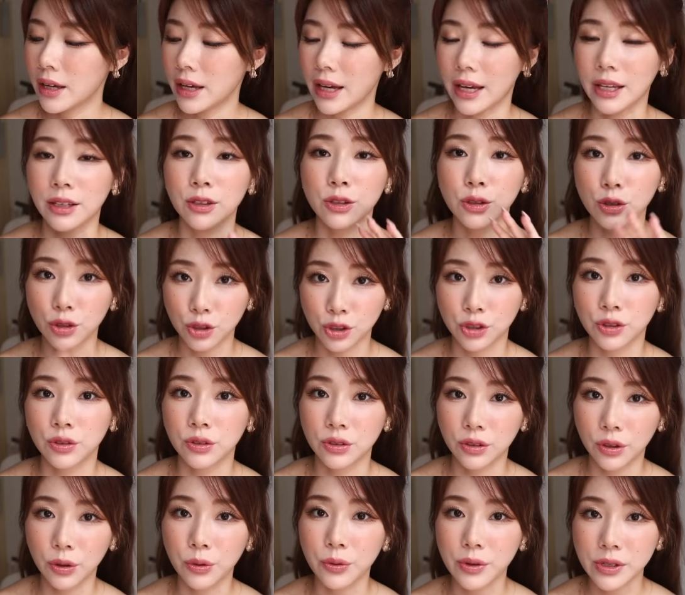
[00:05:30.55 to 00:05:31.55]
and you should
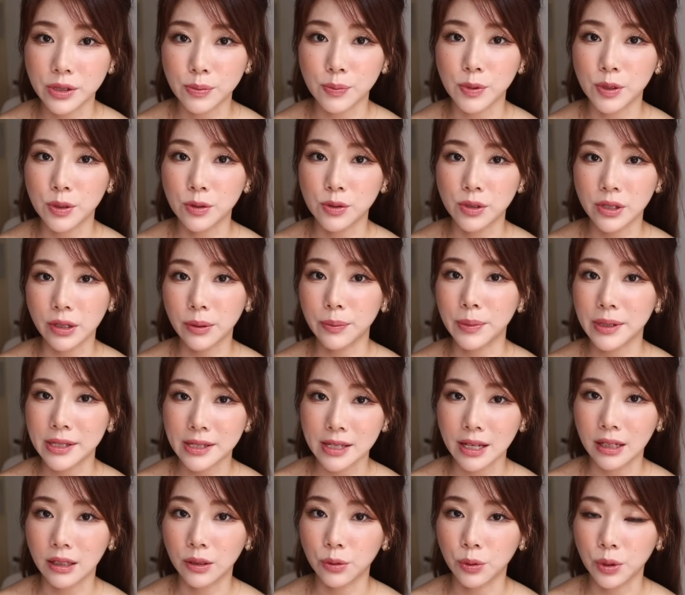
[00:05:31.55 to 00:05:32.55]
always be using a
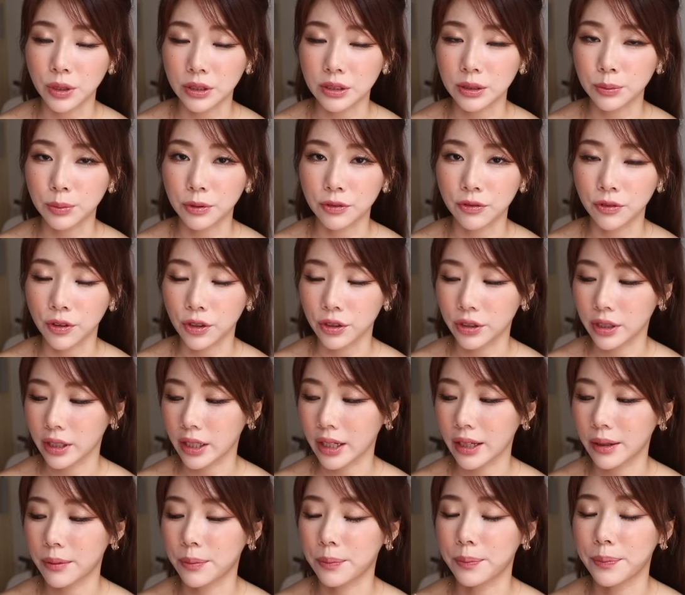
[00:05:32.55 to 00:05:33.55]
micellar water before
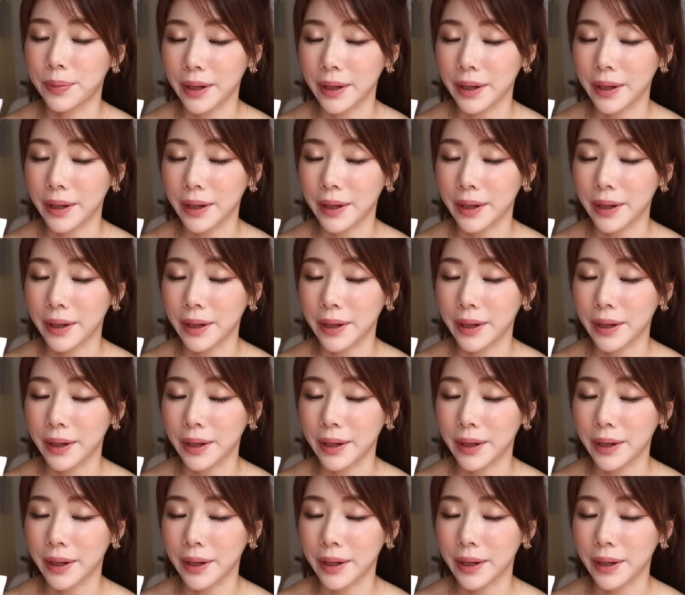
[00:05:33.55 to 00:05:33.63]
that.